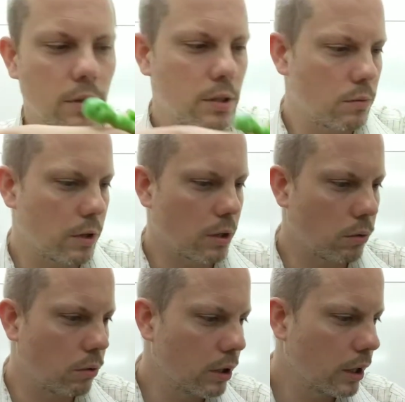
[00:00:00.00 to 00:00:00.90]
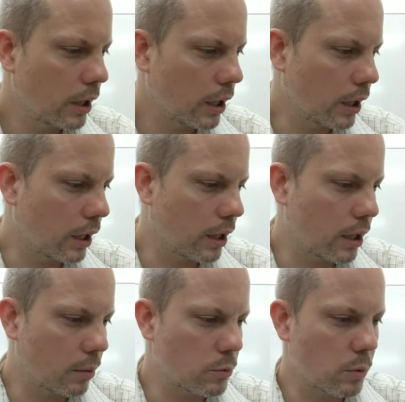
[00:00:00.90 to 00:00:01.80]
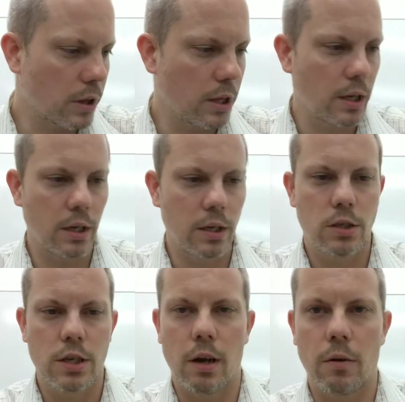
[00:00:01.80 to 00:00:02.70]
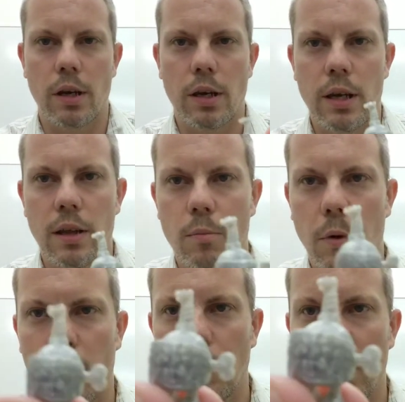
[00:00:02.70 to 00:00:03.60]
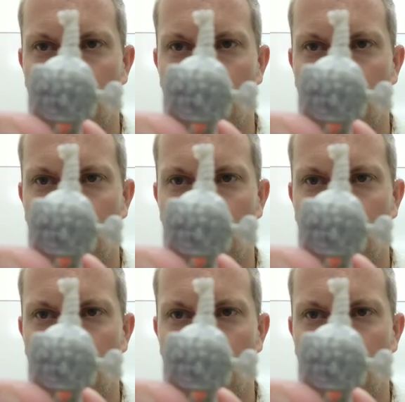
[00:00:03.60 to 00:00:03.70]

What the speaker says: It's really cool. And he comes with the chattering teeth bomb.